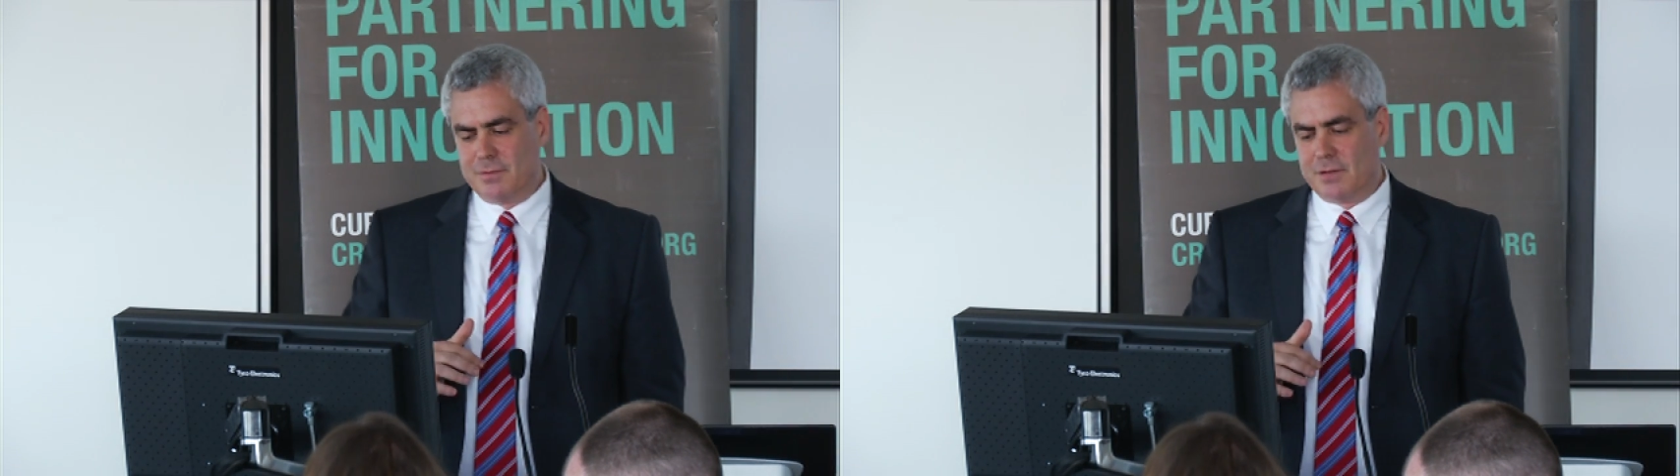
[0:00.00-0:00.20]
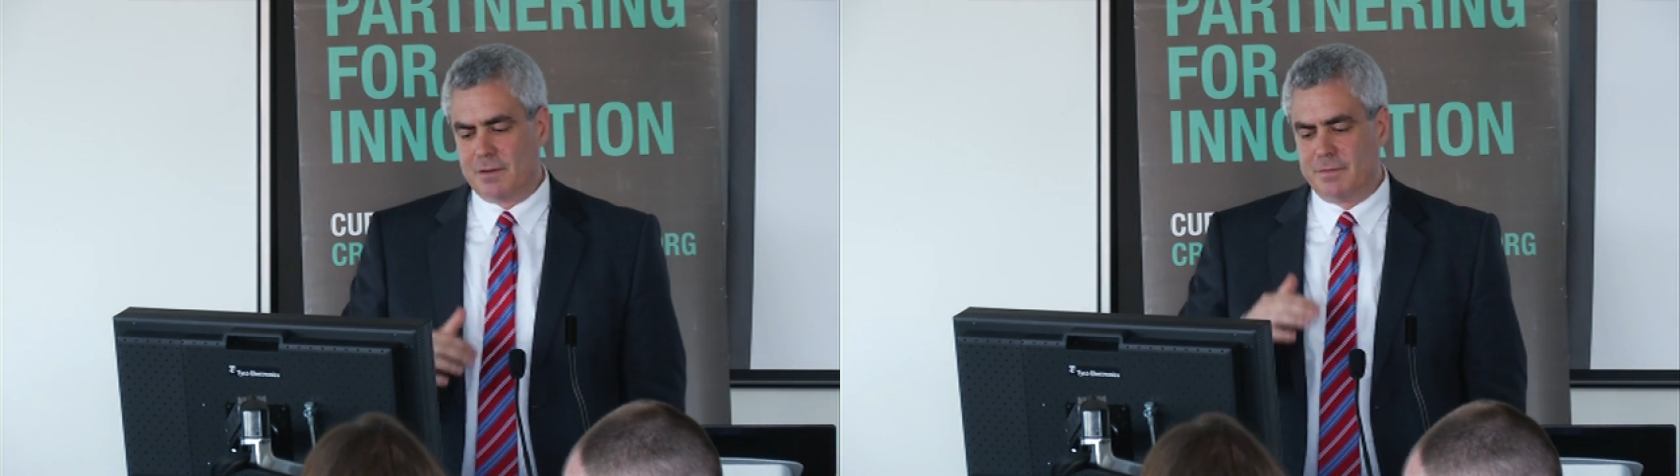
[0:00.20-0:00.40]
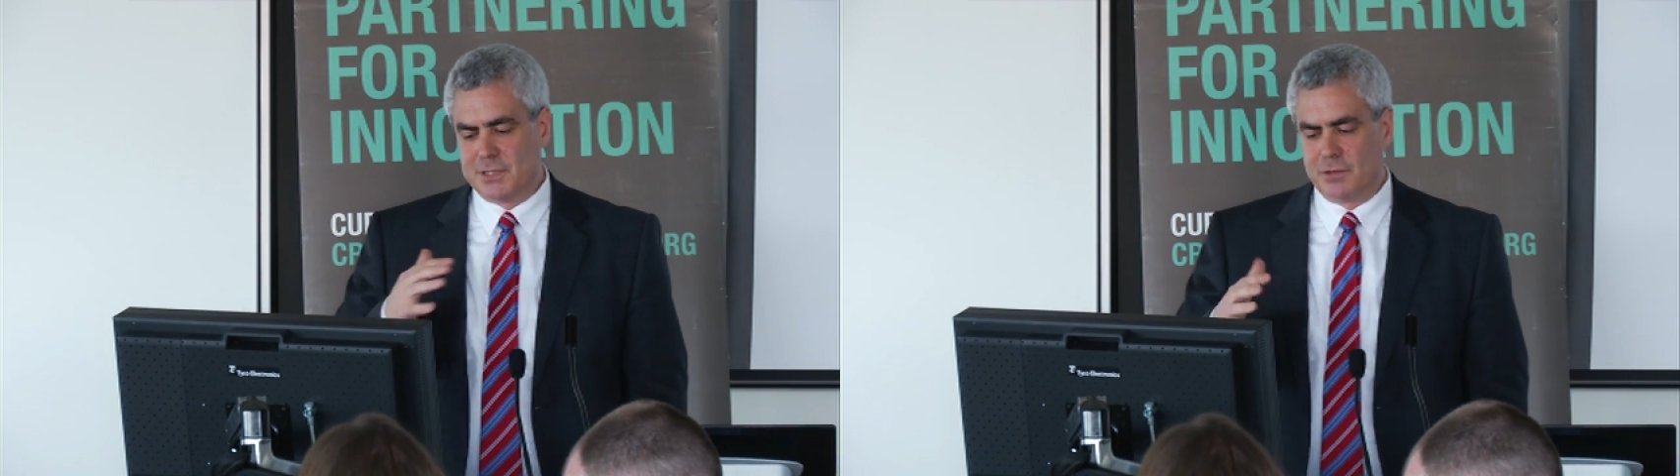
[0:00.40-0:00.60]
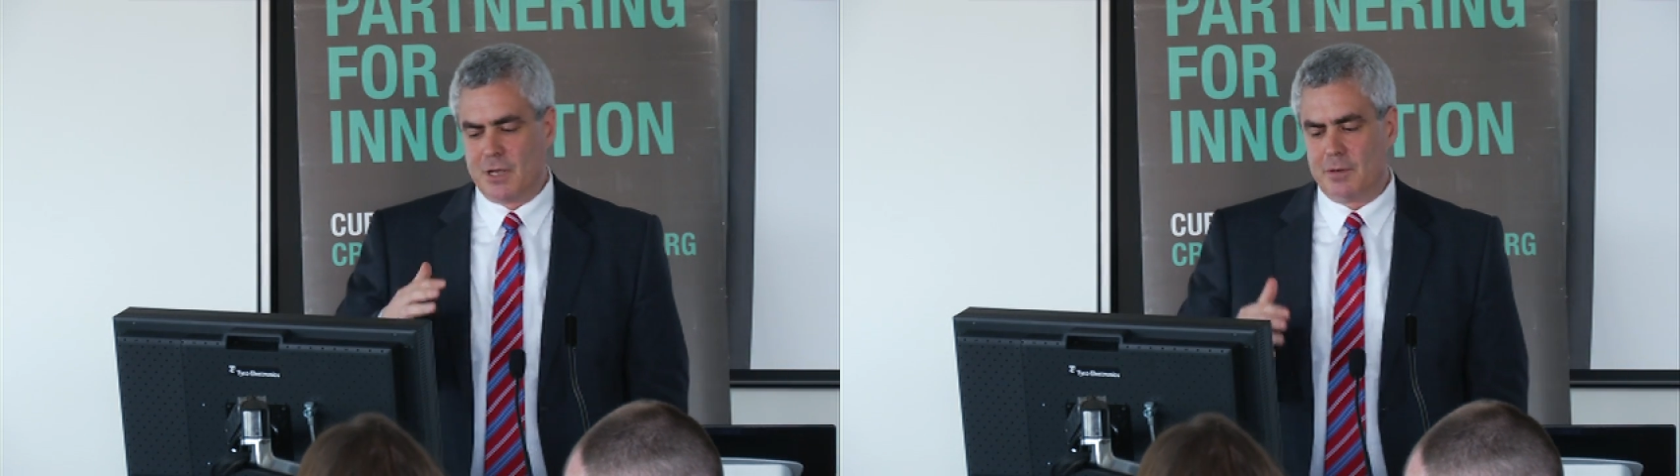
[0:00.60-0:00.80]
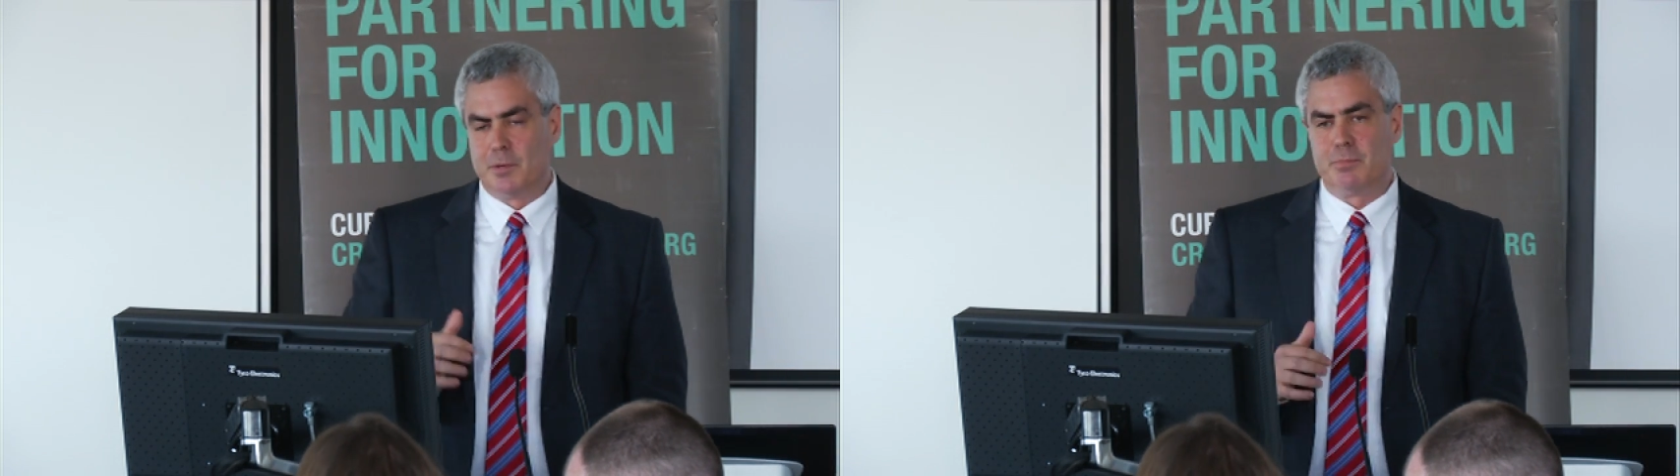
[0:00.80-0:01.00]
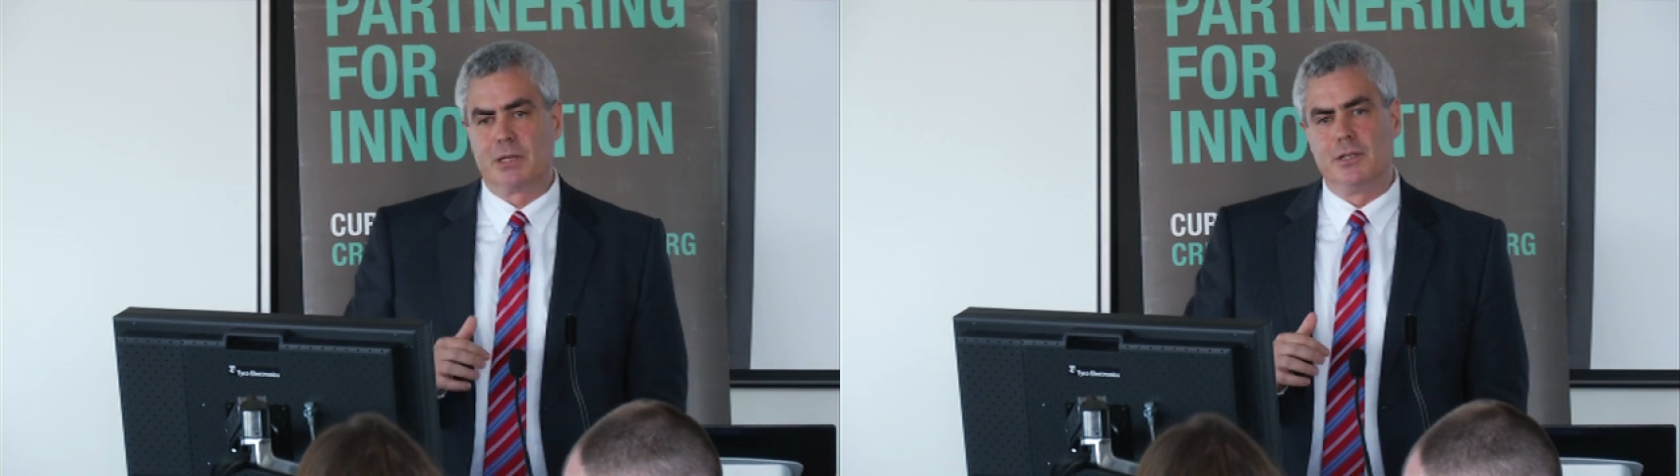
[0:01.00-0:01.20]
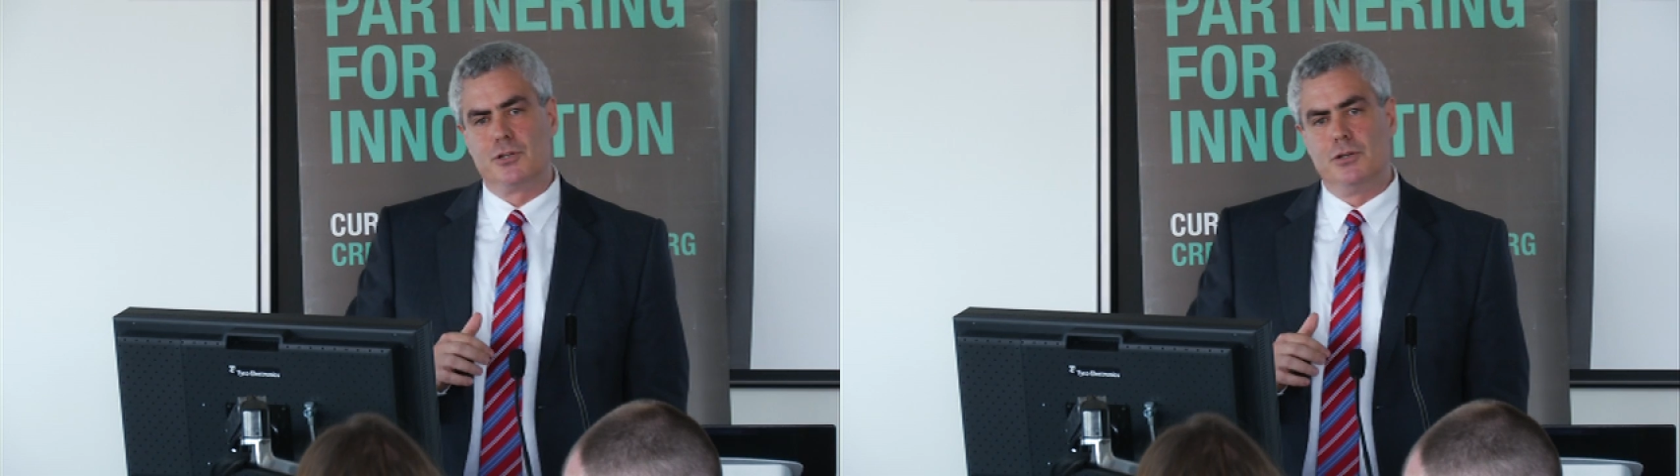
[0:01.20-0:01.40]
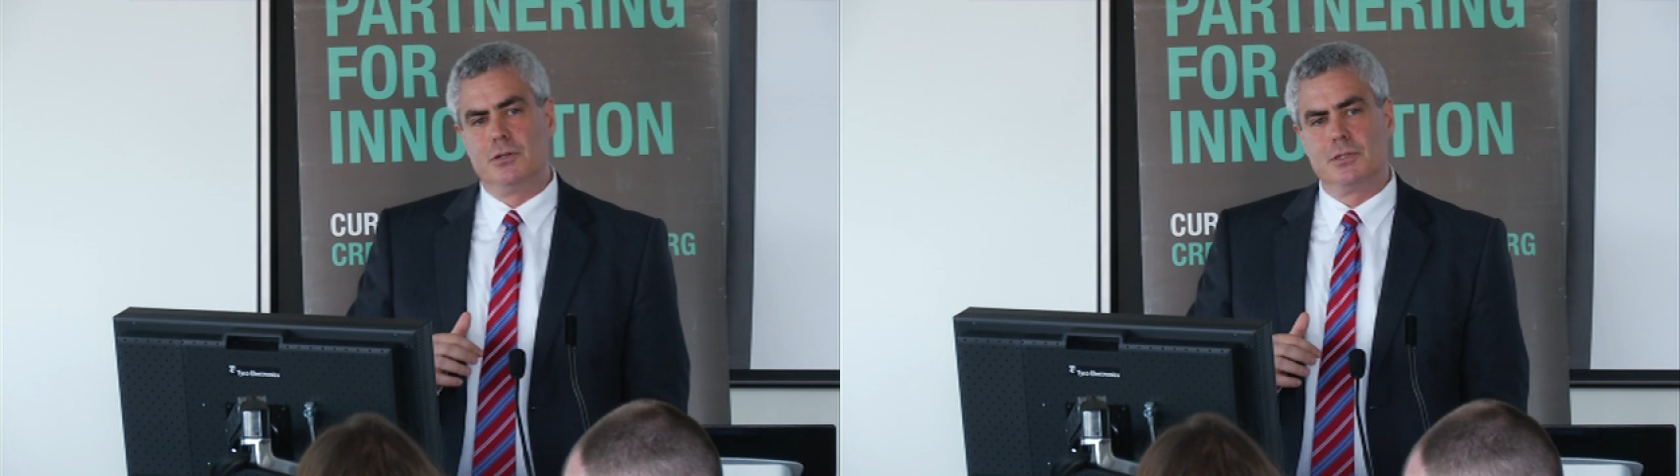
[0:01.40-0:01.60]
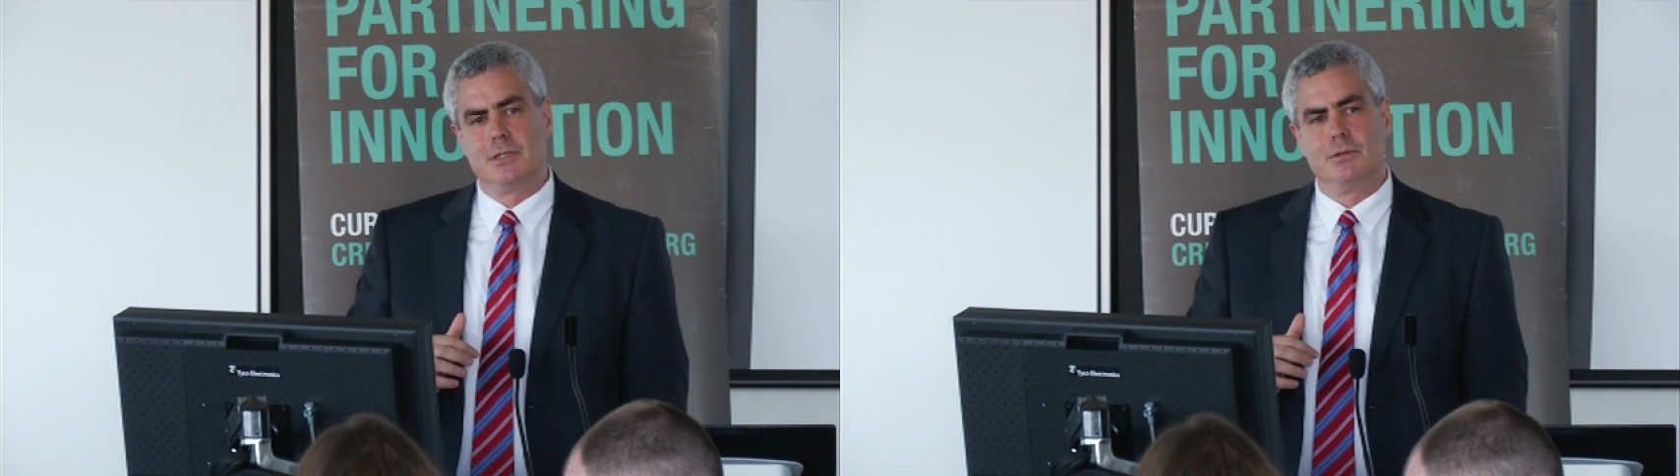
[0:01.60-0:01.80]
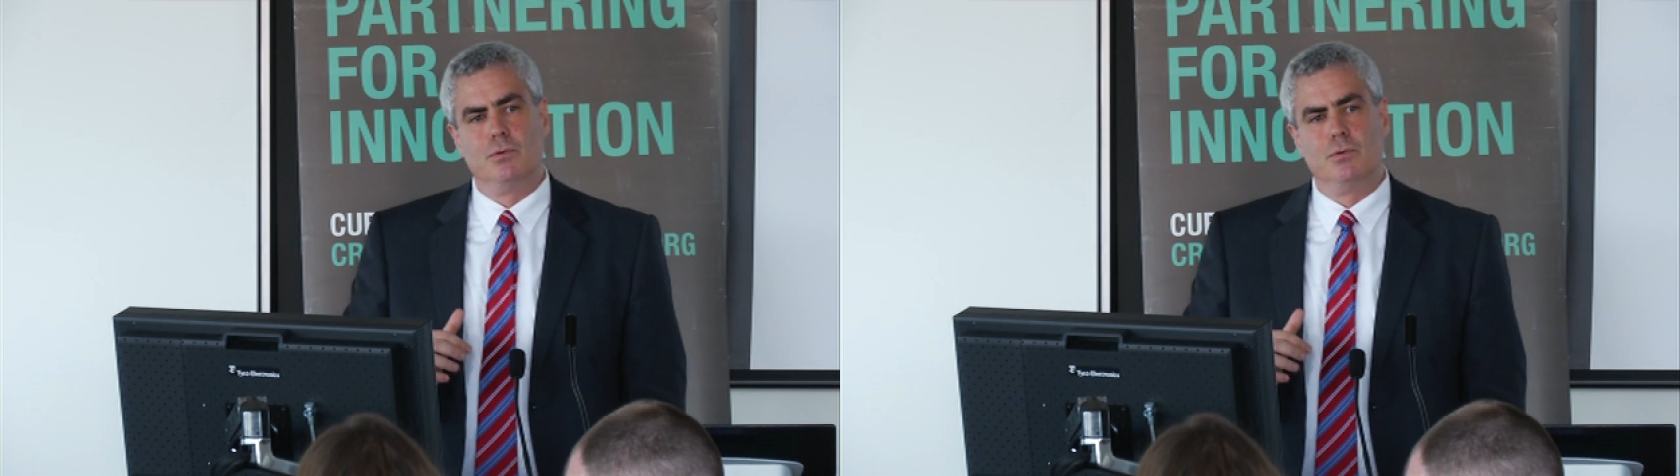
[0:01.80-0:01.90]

you've got physiotherapy practitioners